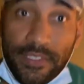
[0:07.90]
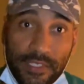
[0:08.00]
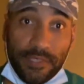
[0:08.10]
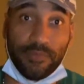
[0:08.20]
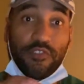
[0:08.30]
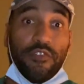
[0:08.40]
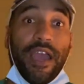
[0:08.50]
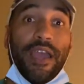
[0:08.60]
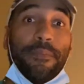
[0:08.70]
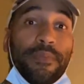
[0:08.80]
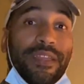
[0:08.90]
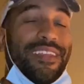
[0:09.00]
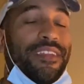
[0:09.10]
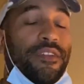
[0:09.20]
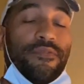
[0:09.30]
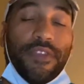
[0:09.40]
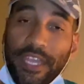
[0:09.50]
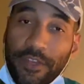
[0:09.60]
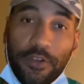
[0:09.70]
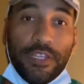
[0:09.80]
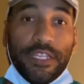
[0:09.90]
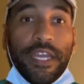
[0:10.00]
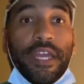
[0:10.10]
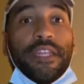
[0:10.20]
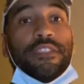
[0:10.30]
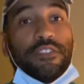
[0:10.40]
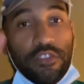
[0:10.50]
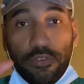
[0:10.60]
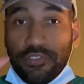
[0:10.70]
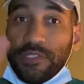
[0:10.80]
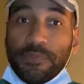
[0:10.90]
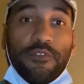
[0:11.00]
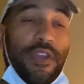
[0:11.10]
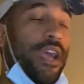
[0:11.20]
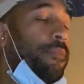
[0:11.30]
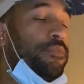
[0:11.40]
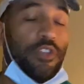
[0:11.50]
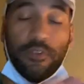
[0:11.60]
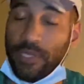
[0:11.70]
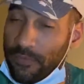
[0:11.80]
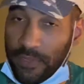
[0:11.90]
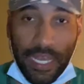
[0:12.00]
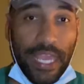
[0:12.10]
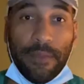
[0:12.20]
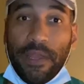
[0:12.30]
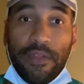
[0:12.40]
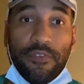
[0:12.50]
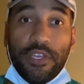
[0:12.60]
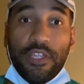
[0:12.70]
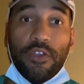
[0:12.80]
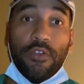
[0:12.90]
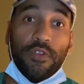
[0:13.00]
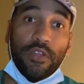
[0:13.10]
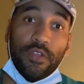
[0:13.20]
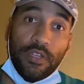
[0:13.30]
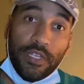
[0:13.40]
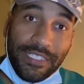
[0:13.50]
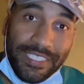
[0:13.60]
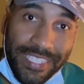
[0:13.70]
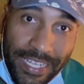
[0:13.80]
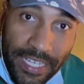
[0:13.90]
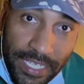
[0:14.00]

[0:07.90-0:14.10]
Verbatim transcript: to subscribe. Forget all of that. Don't subscribe. Don't even like my video. Send a